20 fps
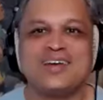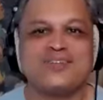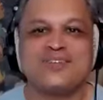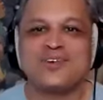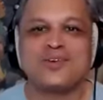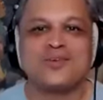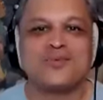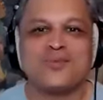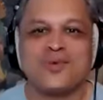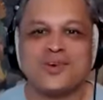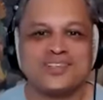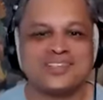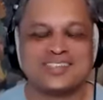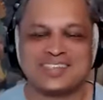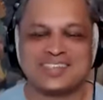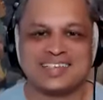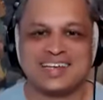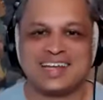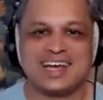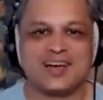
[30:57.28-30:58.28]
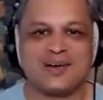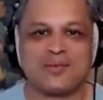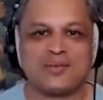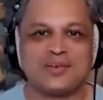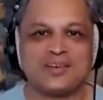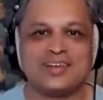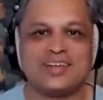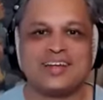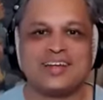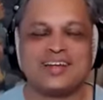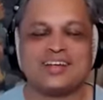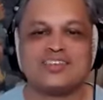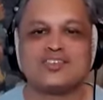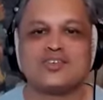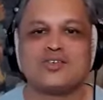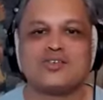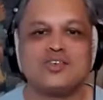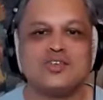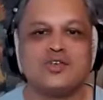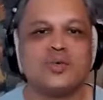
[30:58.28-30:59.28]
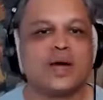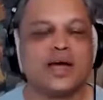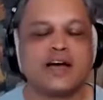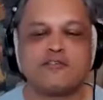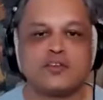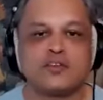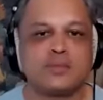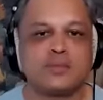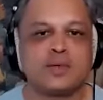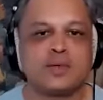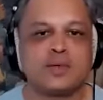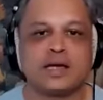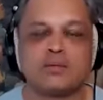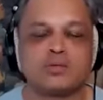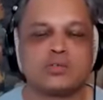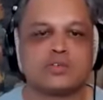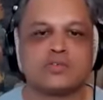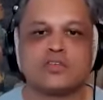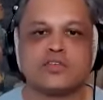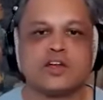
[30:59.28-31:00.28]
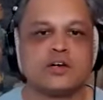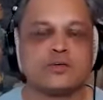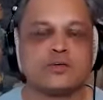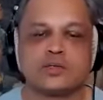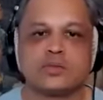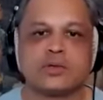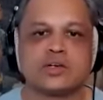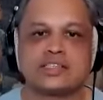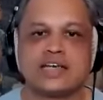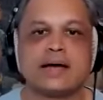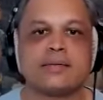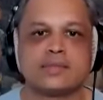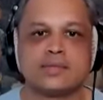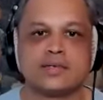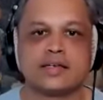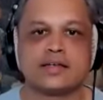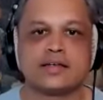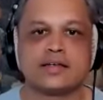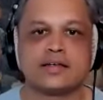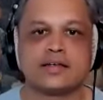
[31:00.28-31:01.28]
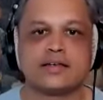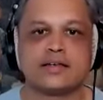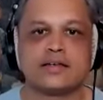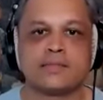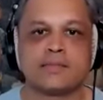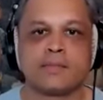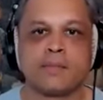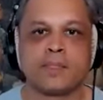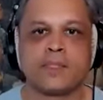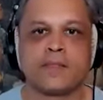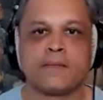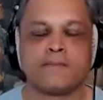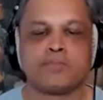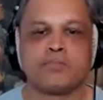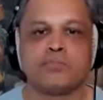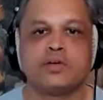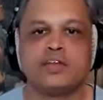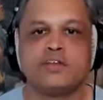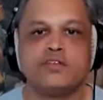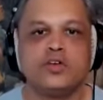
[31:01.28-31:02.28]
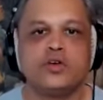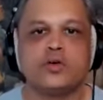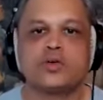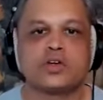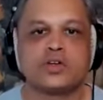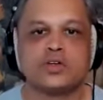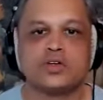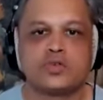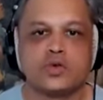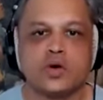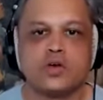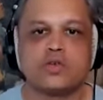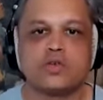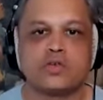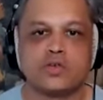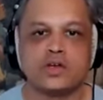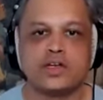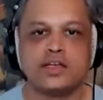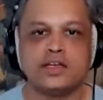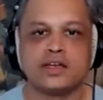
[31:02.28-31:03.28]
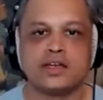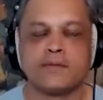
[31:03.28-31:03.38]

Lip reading: know what's going to happen. So you have to be able to flow with what's happening. But if you're a control freak